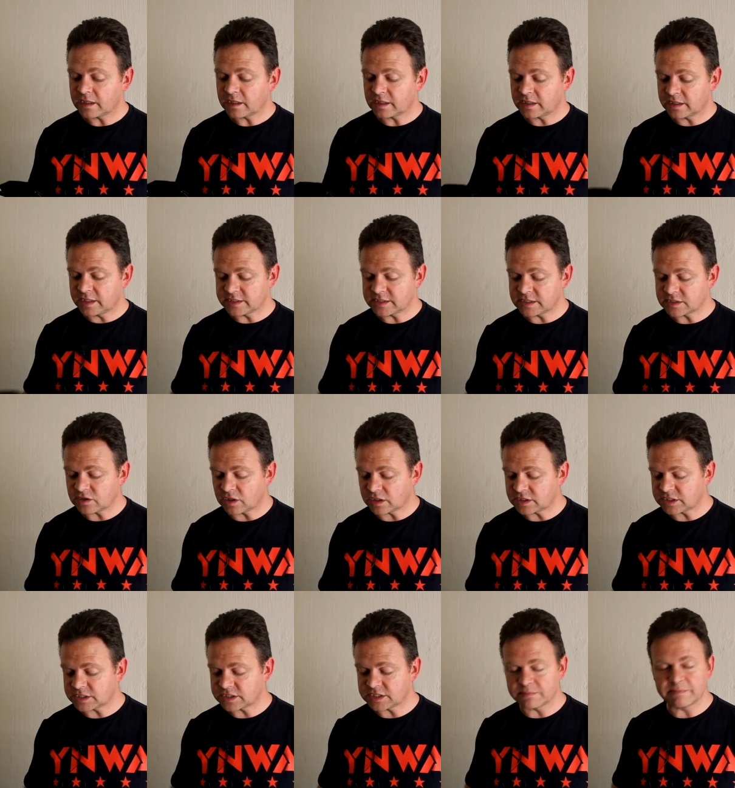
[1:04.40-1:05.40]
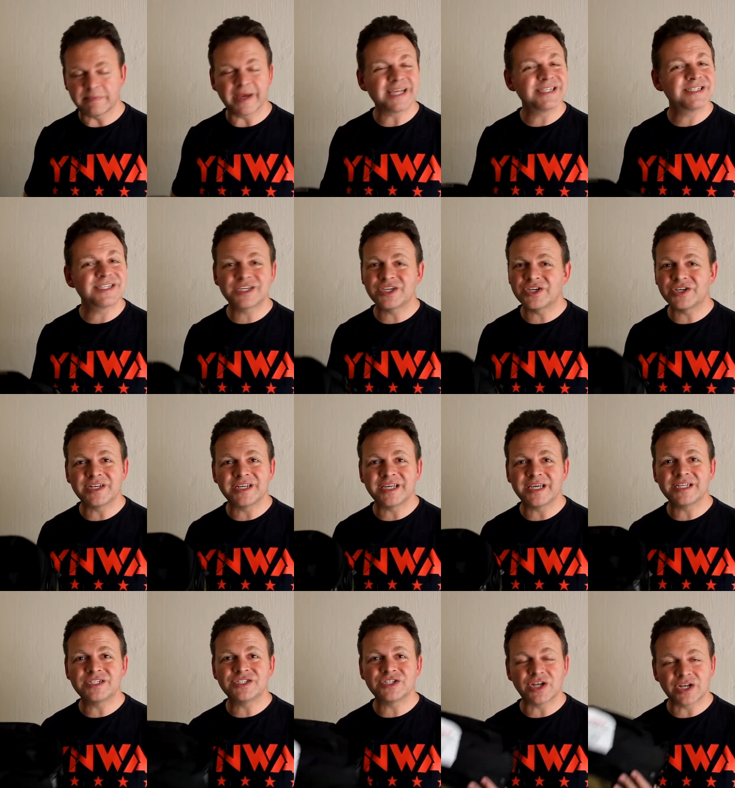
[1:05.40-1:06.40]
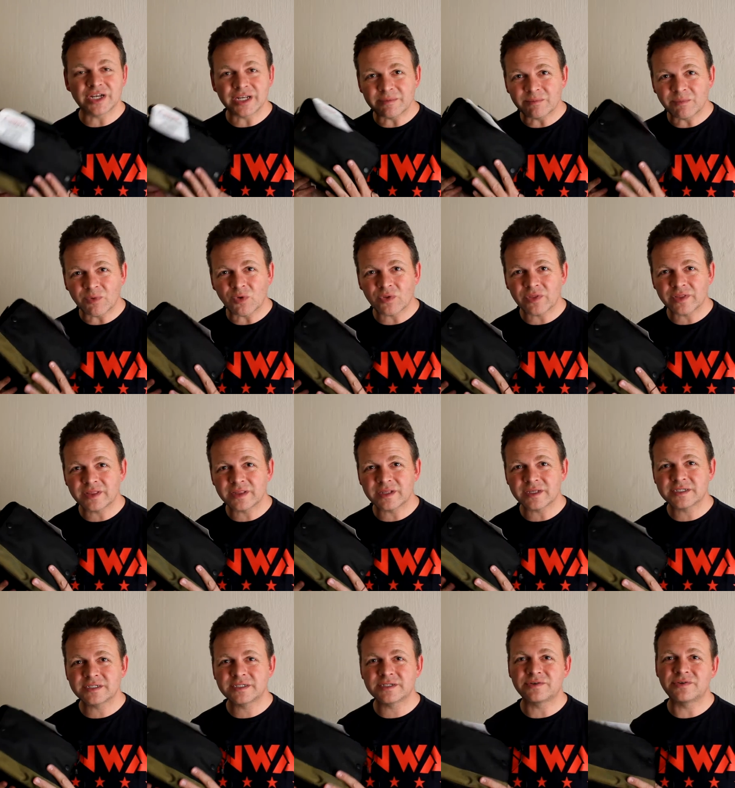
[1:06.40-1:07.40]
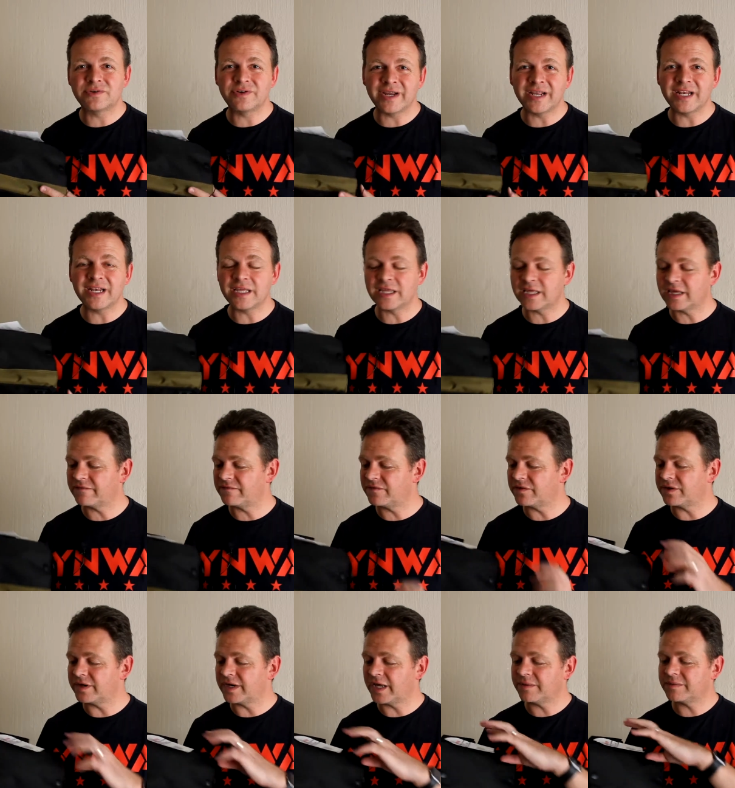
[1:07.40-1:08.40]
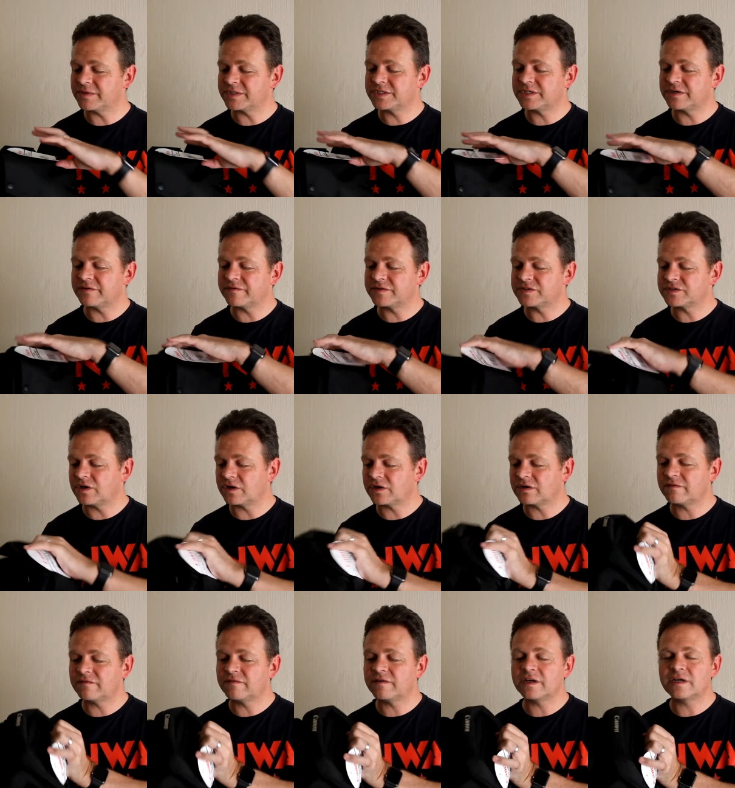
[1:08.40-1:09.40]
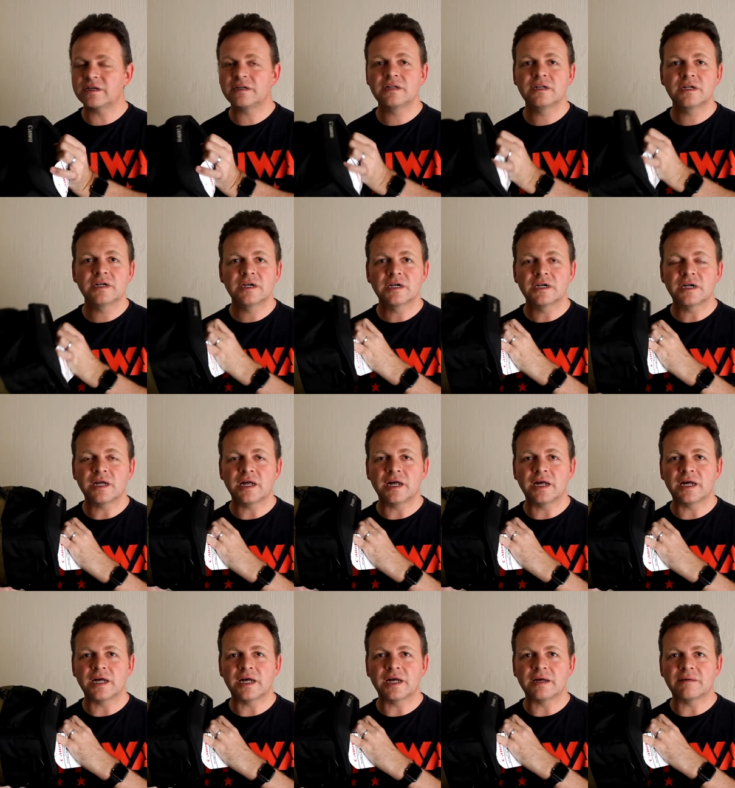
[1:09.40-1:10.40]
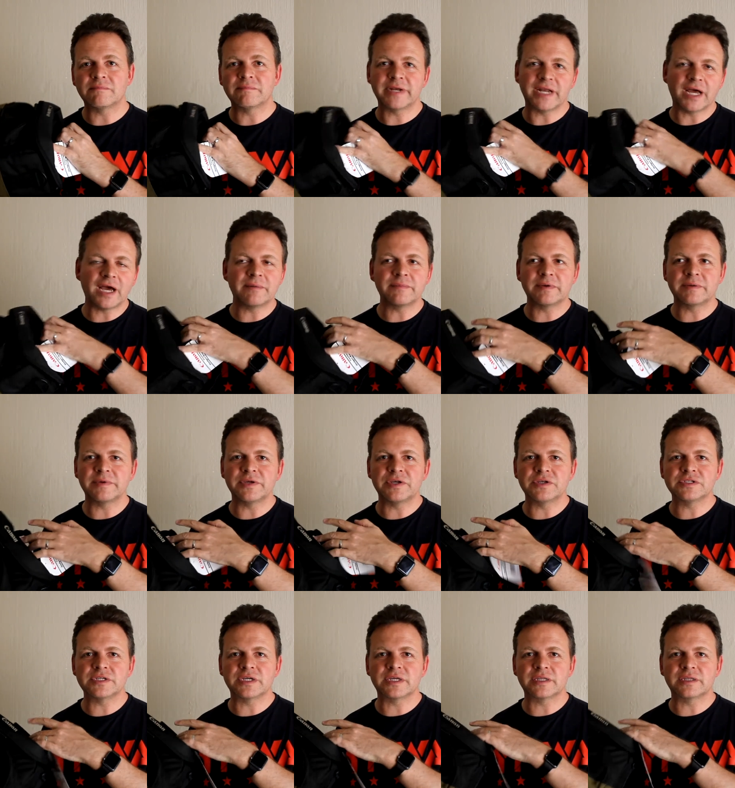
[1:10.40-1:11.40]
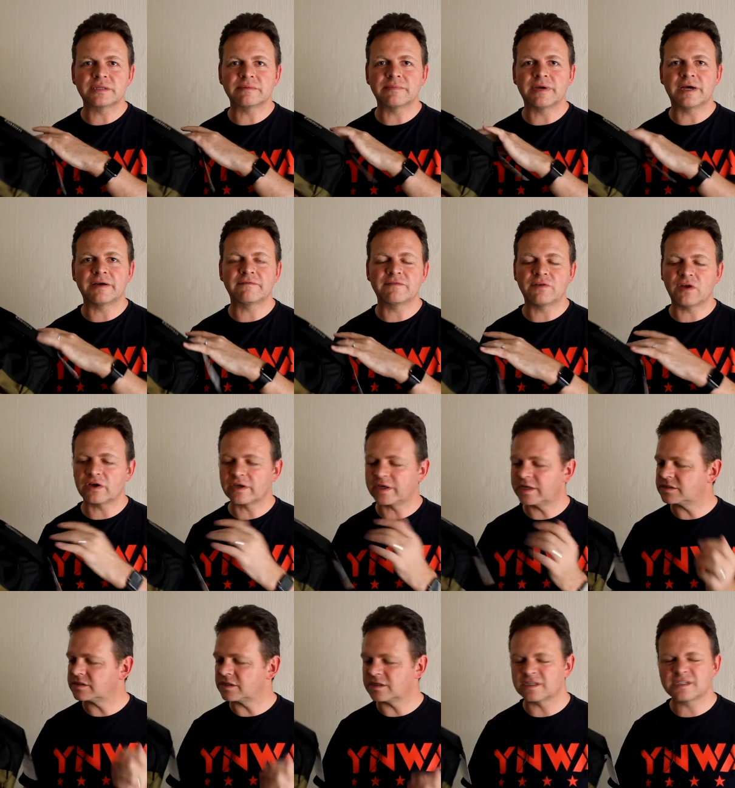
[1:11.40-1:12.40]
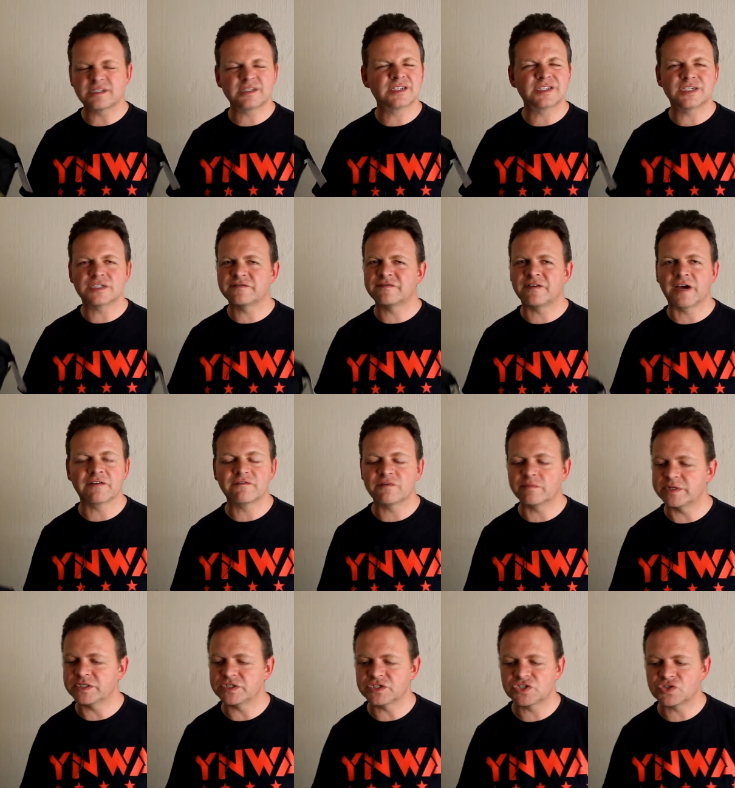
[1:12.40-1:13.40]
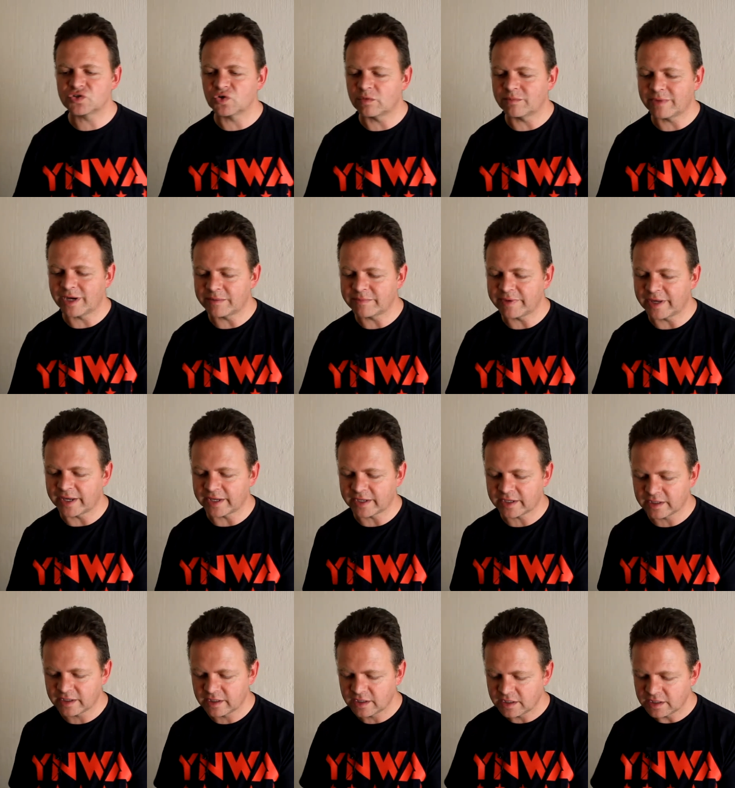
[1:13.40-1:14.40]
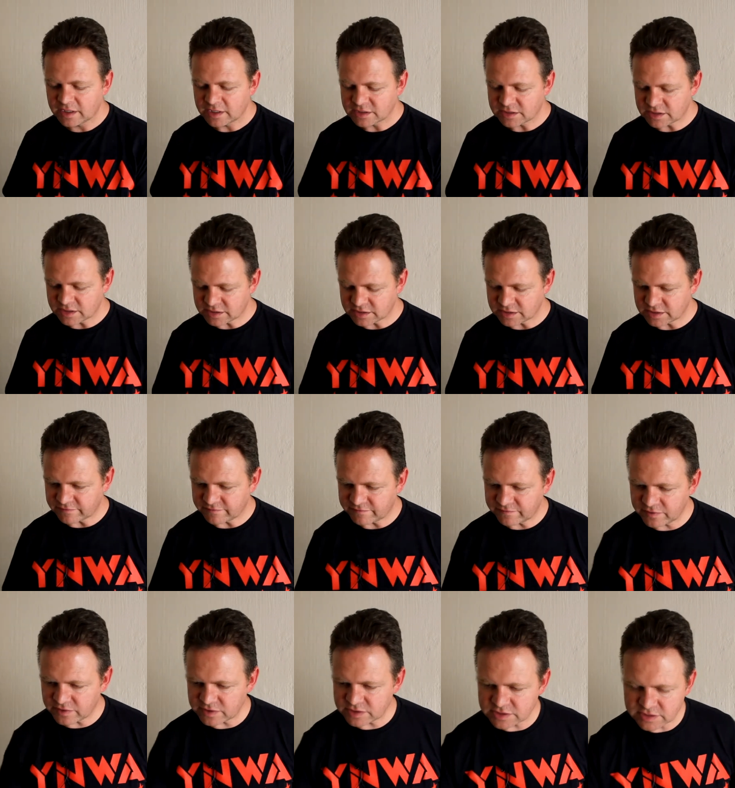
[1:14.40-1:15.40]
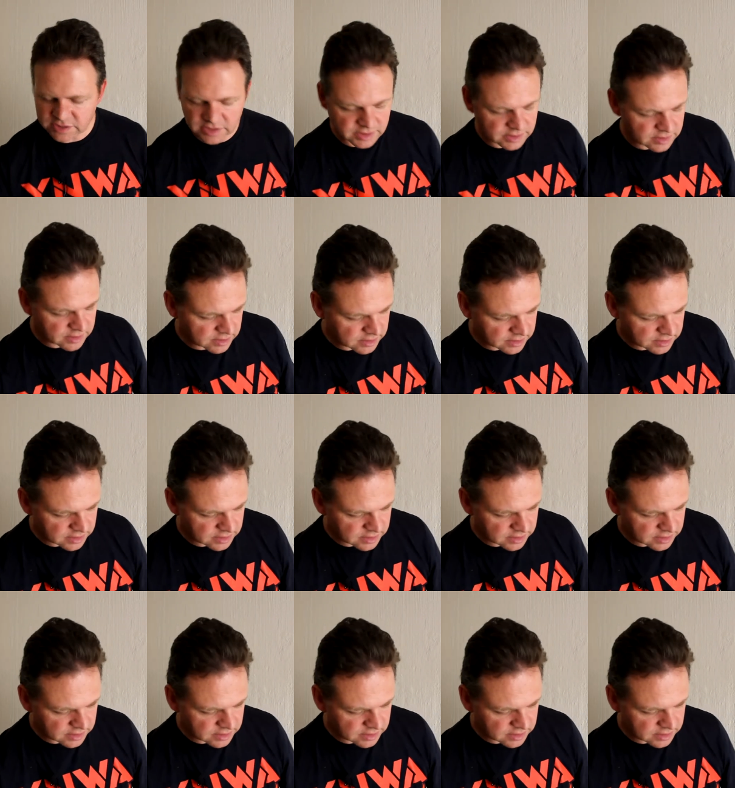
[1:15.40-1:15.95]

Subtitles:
This has got just the basic you need. You don't need more than this, really, if you're an amateur photographer. But I'm going to be using my vlogging, so this is just fine for me to store my bag. So this is the first thing.